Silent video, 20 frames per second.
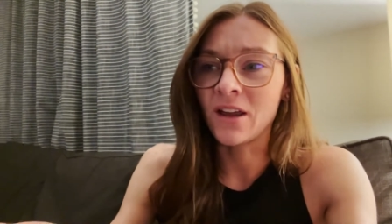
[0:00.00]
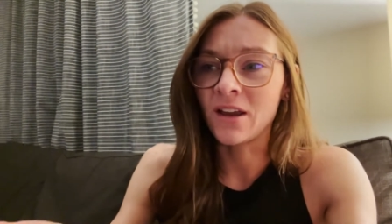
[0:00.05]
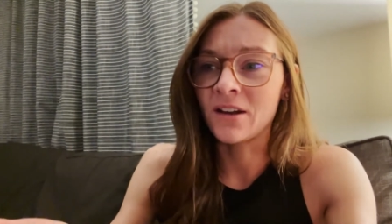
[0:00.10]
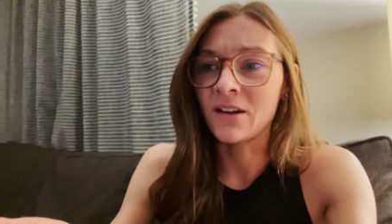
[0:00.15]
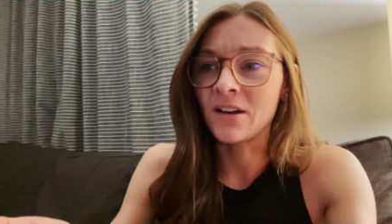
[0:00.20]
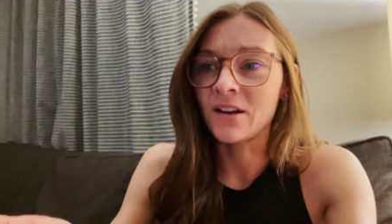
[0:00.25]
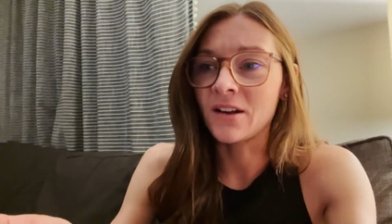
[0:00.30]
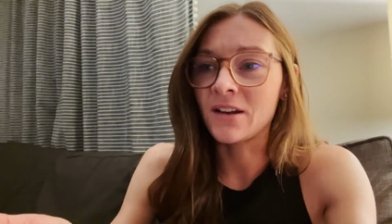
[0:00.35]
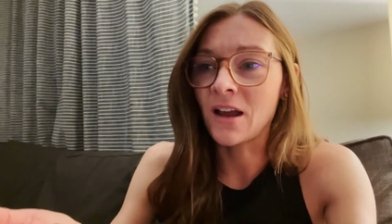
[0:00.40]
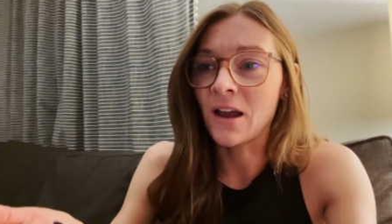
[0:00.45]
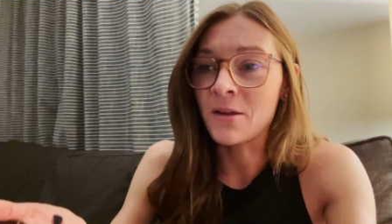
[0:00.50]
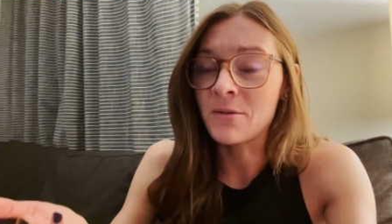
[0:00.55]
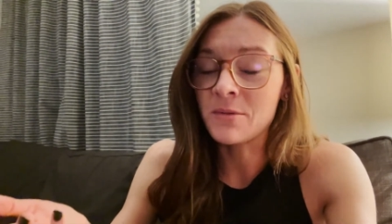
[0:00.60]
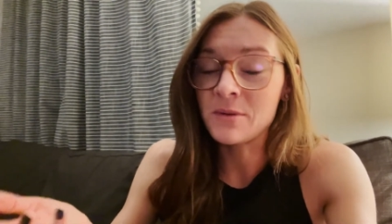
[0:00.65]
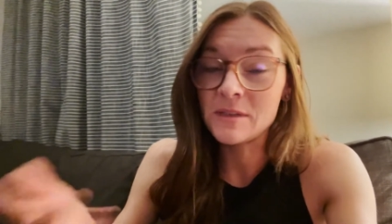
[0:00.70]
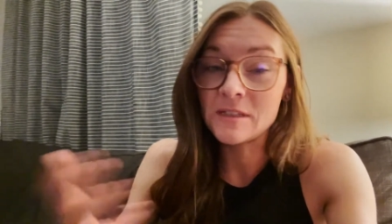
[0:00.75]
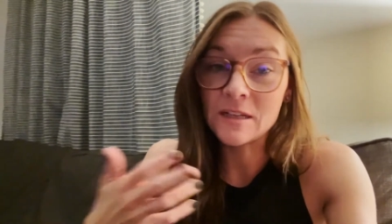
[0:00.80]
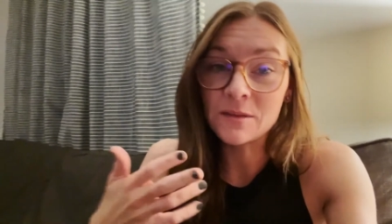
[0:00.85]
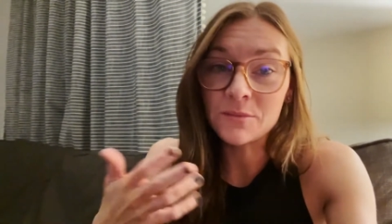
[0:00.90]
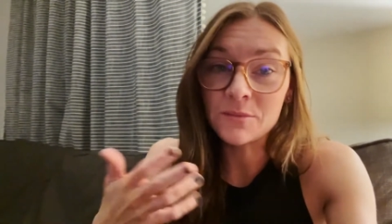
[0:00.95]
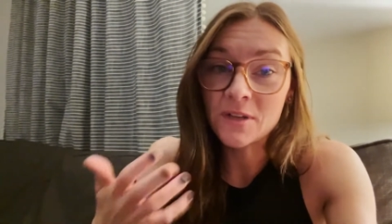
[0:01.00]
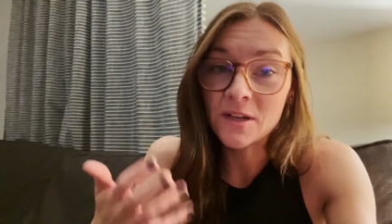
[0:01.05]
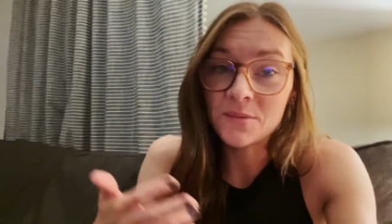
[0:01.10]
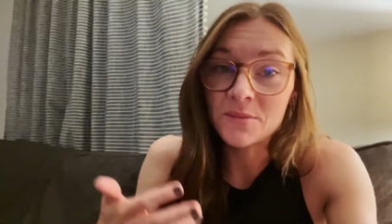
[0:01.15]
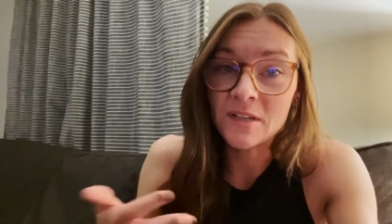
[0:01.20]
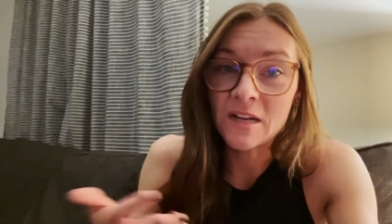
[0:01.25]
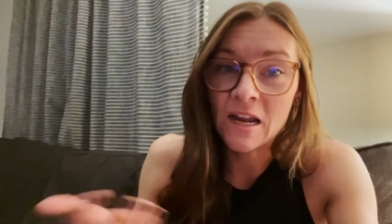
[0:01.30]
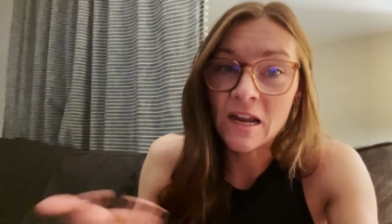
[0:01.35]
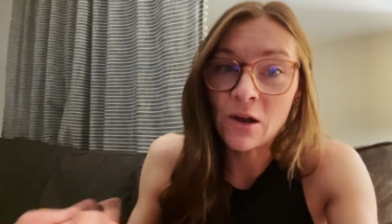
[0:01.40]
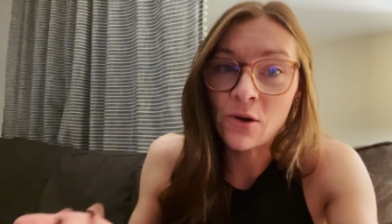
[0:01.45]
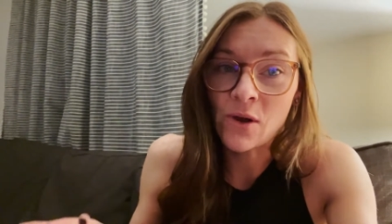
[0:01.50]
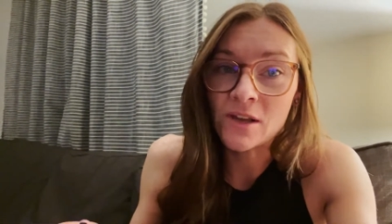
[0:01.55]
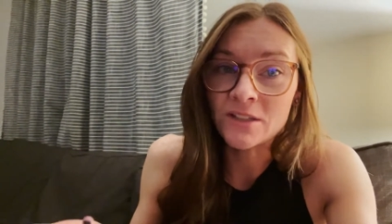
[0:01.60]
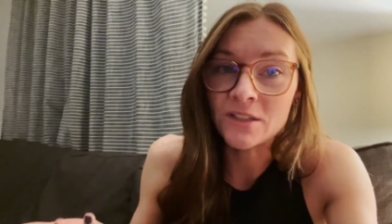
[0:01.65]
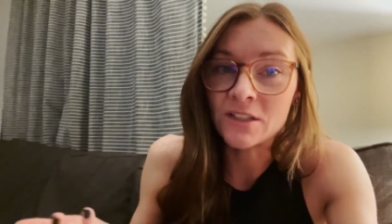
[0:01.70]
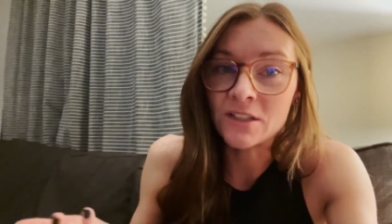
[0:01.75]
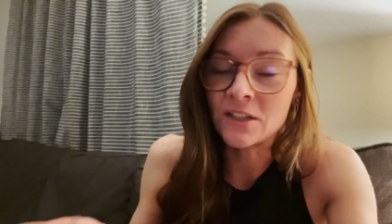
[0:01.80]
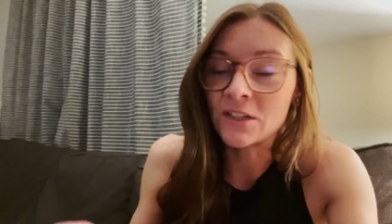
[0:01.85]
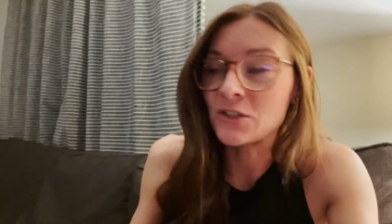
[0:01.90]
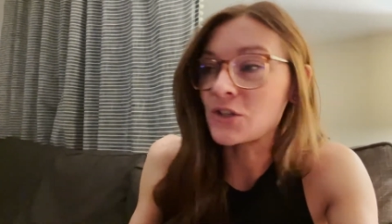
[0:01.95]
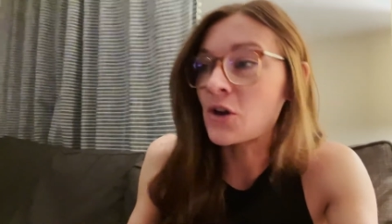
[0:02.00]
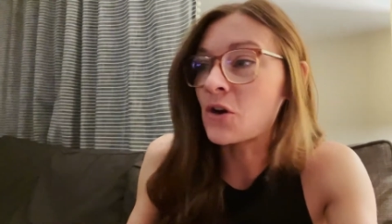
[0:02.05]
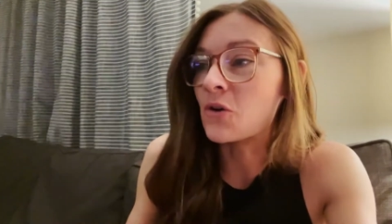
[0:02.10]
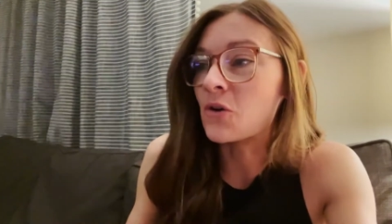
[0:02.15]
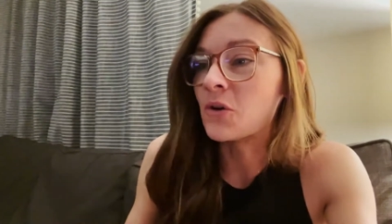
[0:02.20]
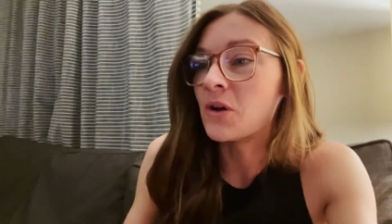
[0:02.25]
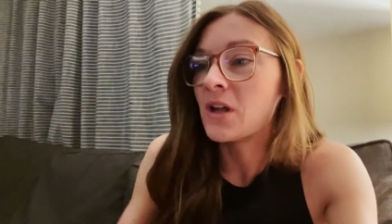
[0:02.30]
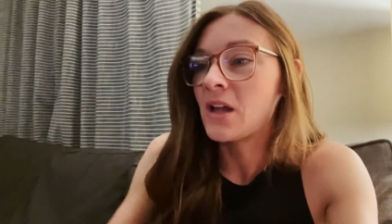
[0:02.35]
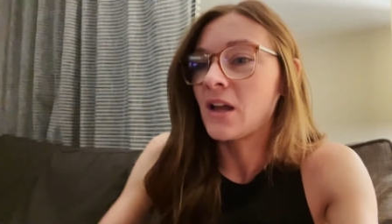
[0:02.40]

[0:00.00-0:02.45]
and uh, I mean, sometimes now as an adult,